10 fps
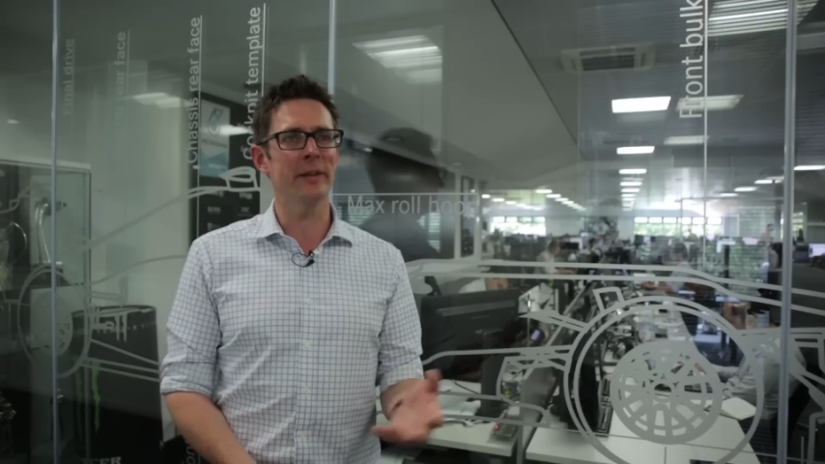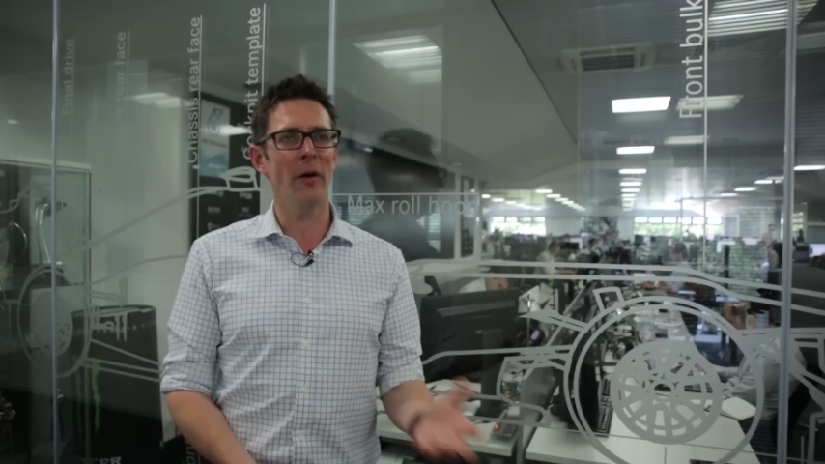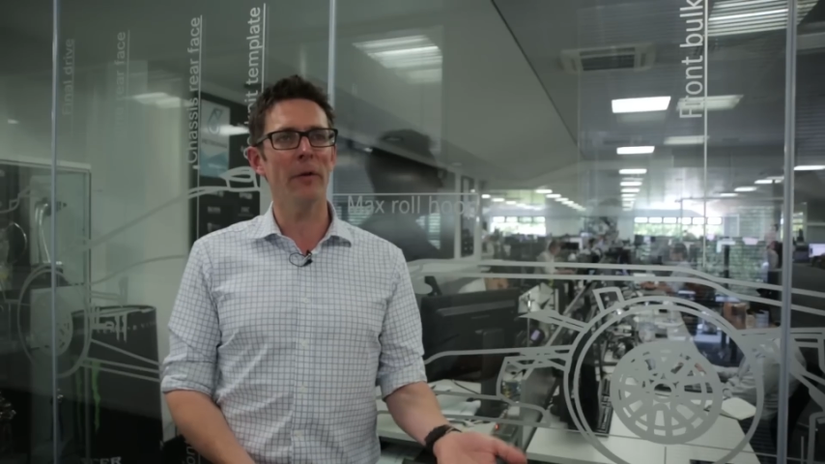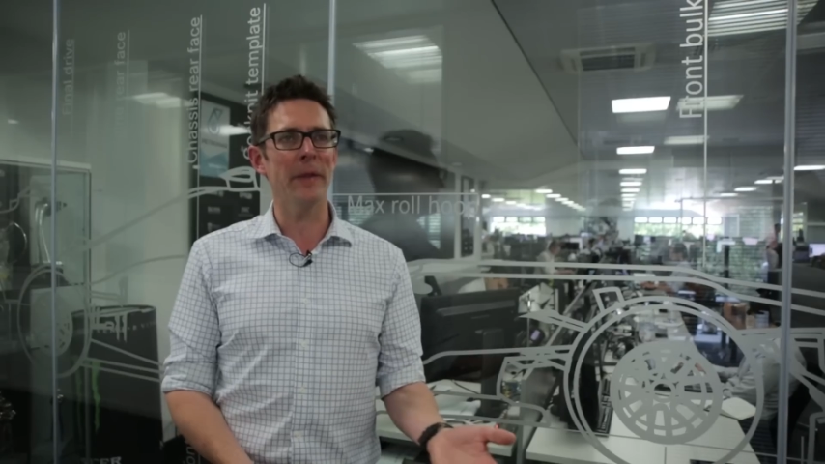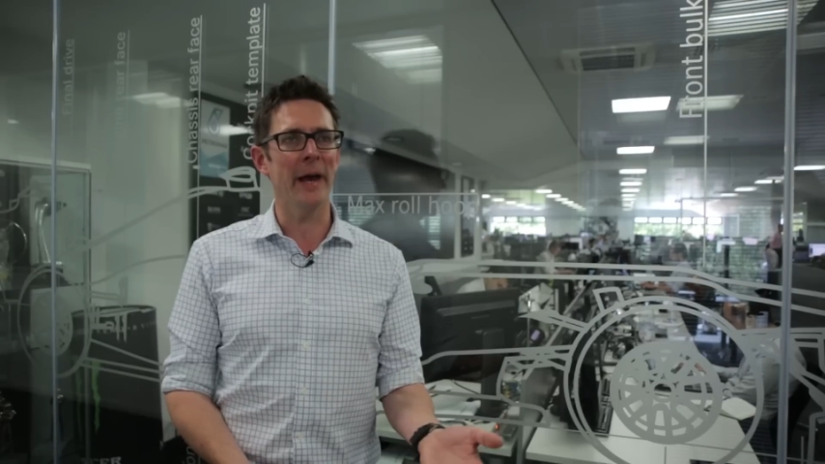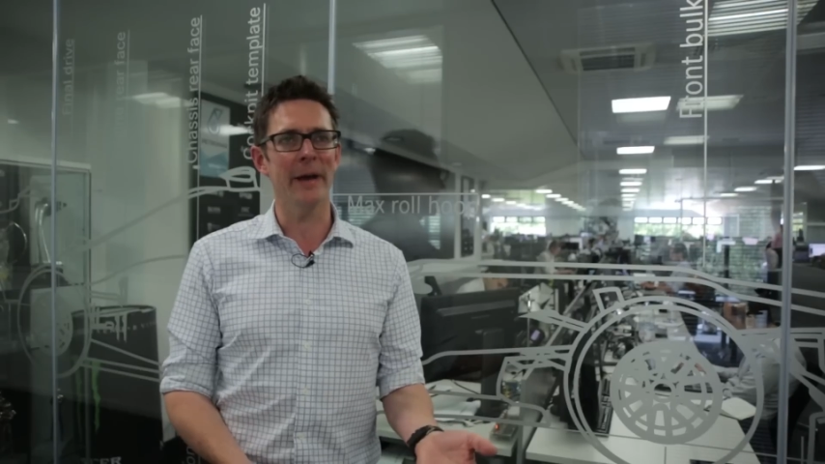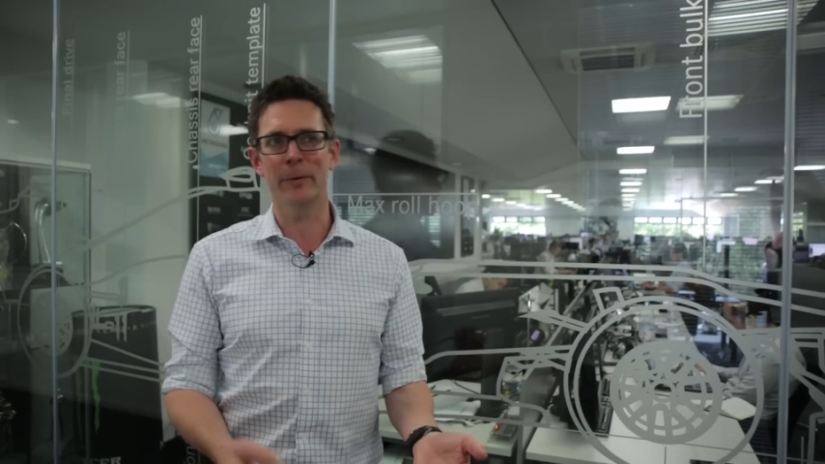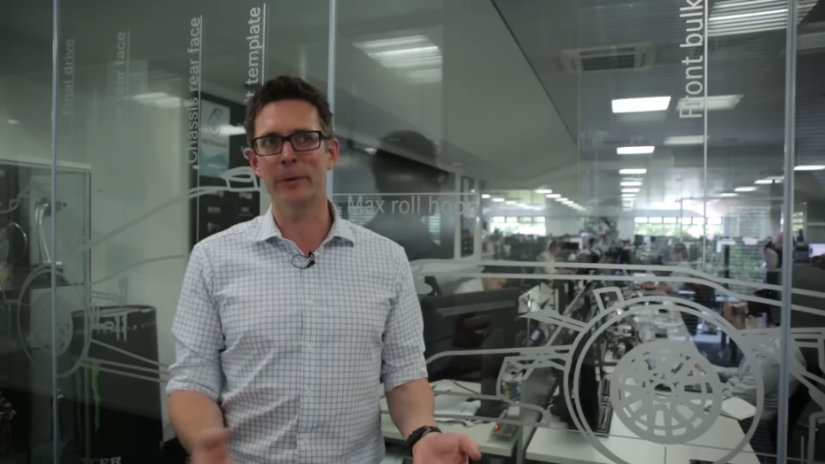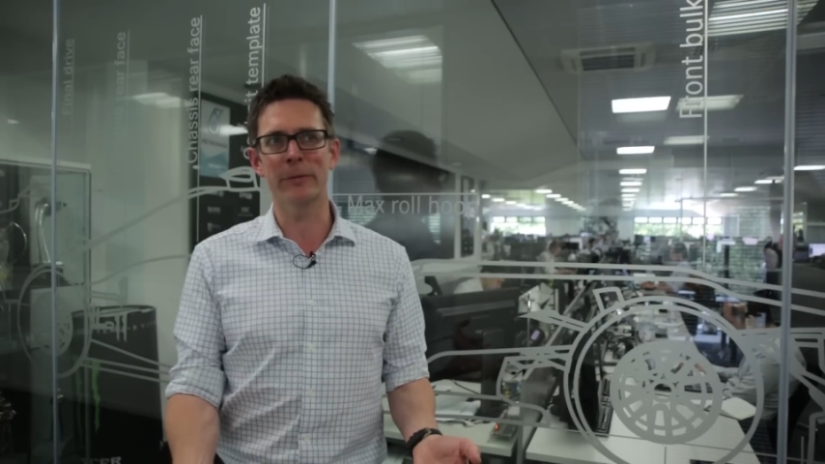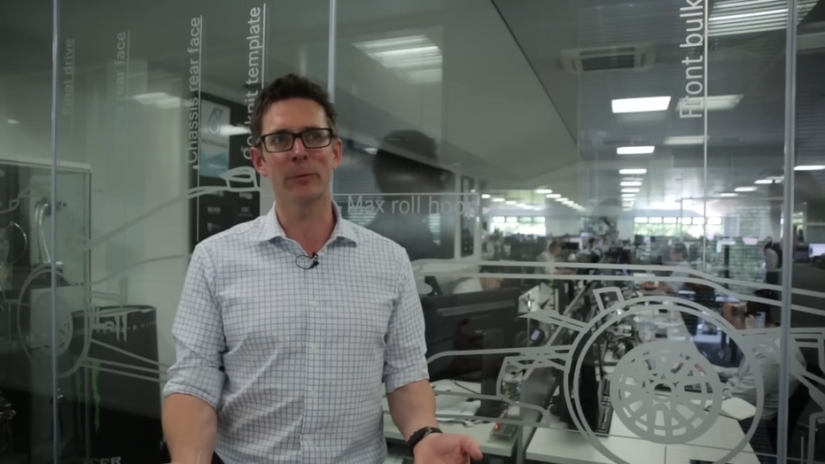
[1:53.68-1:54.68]
either hot there
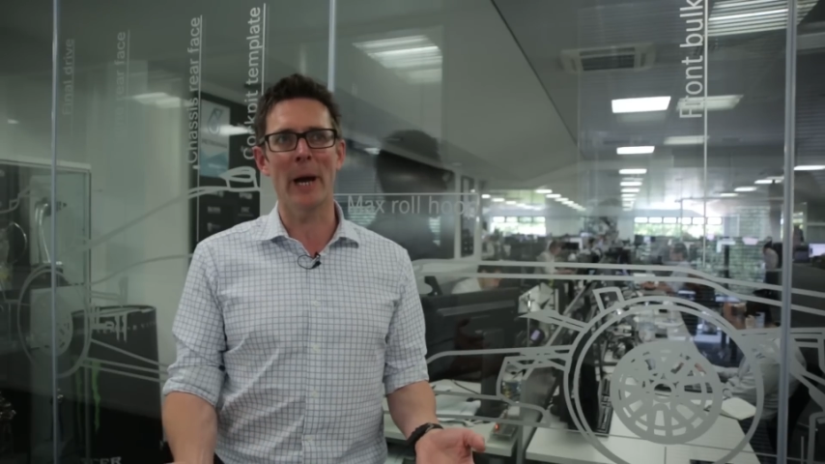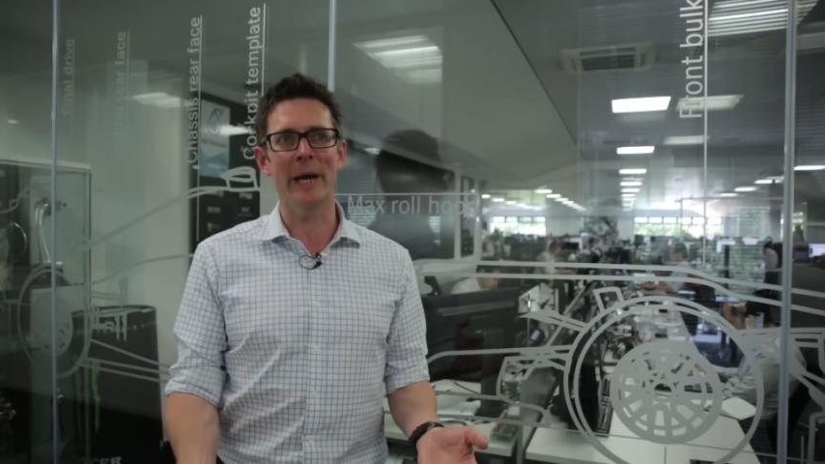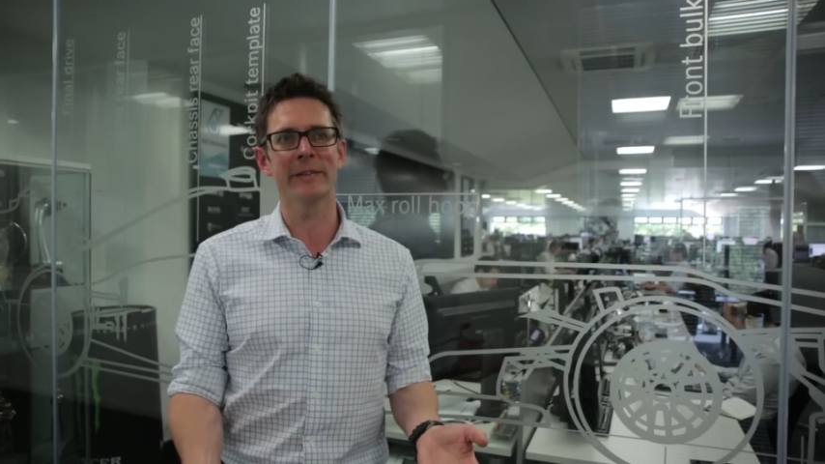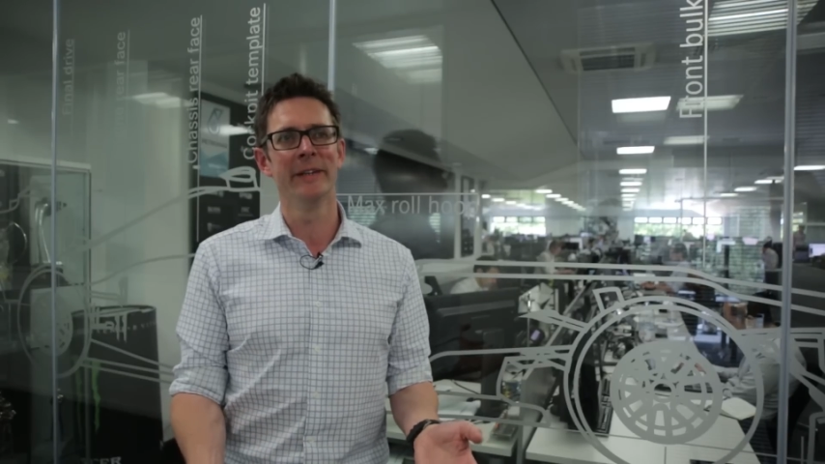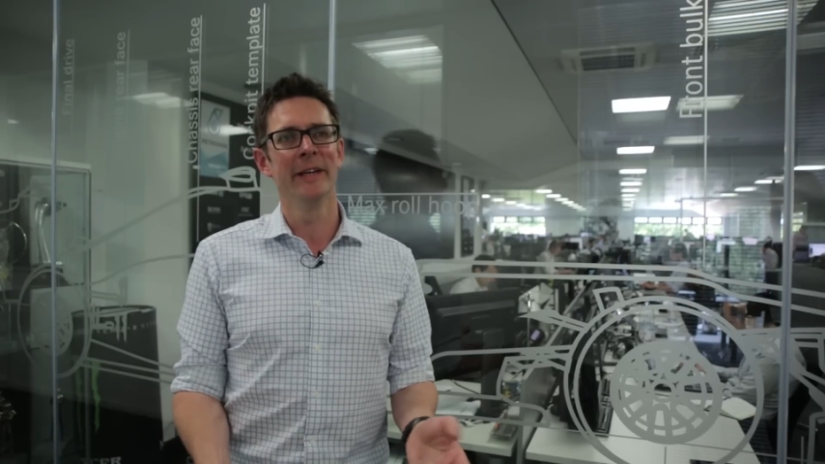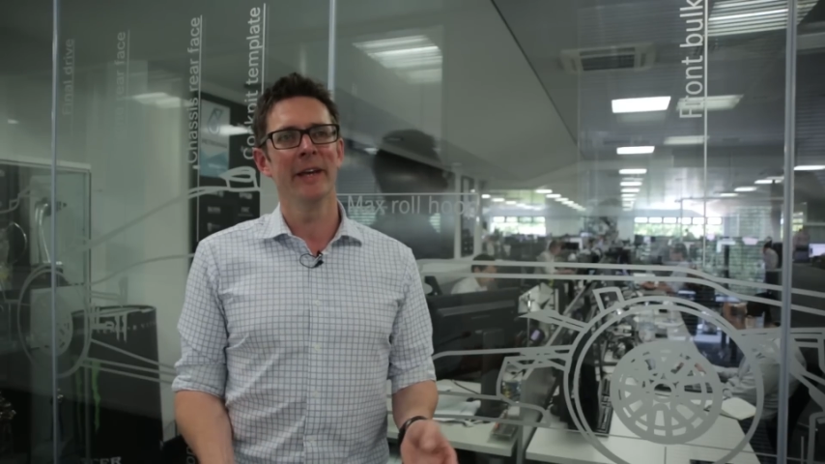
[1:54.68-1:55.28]
or it's wet.